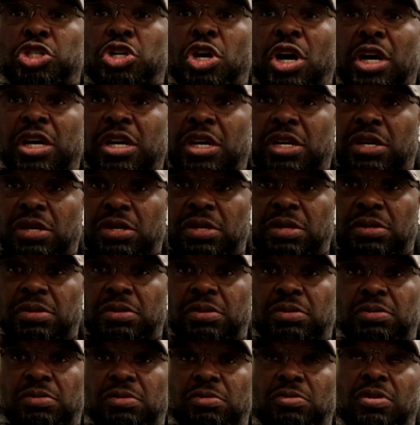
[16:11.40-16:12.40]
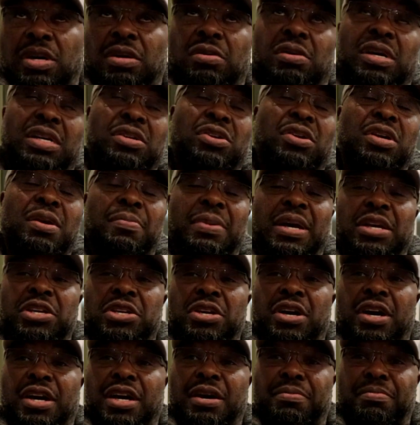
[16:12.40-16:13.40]
young. Well, I don't know about
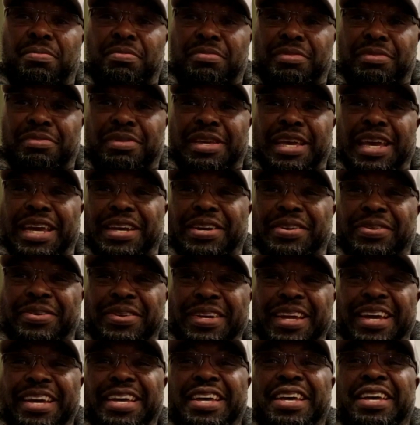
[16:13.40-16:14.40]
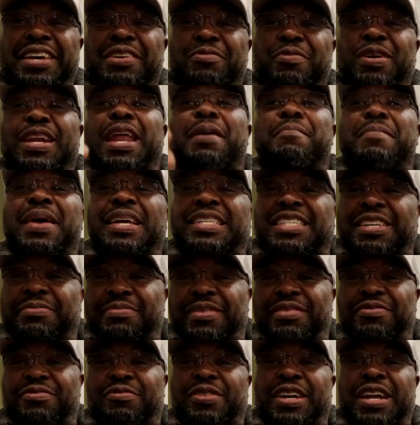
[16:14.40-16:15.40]
young, I'm getting on. When I met
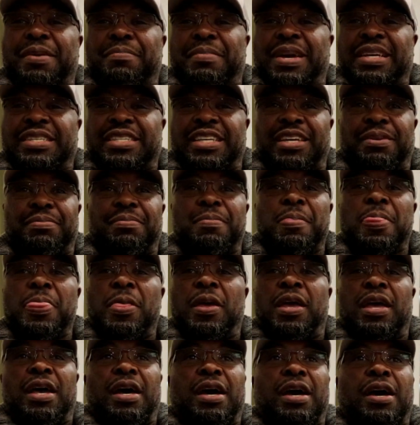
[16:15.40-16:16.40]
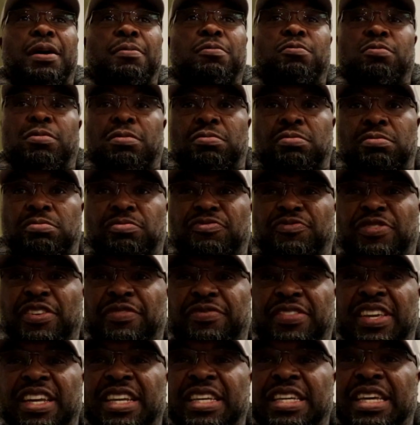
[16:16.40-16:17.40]
him,
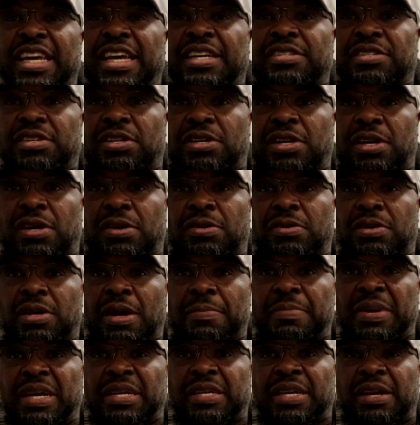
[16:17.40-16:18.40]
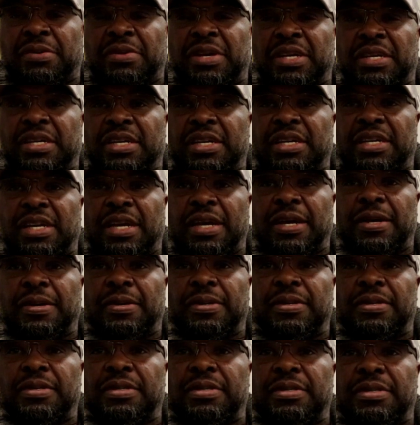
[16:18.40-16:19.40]
15 years ago, I met Dereck, yeah,
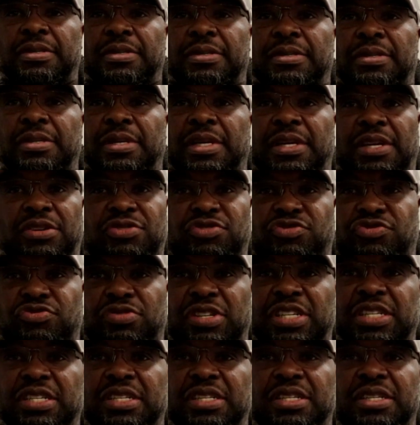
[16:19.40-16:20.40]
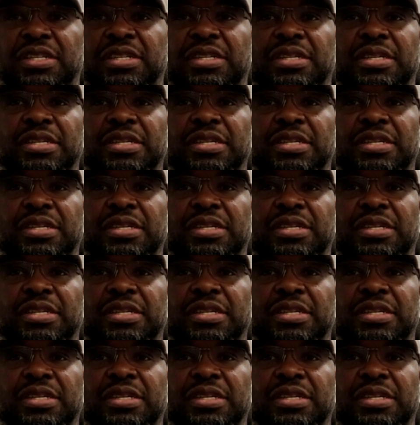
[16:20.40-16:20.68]
in the street,